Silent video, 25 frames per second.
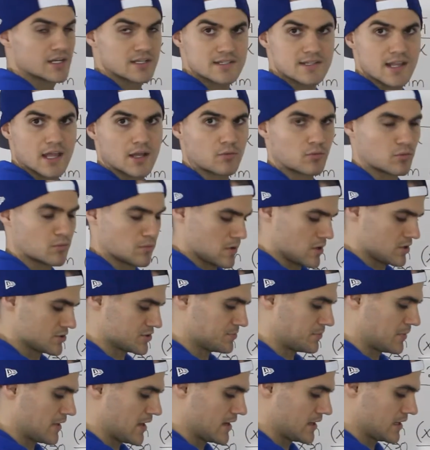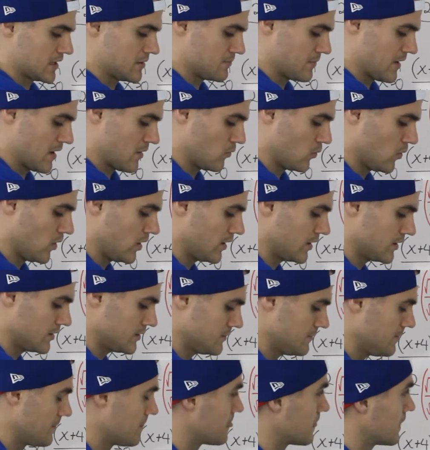it's like we're multiplying it by 1.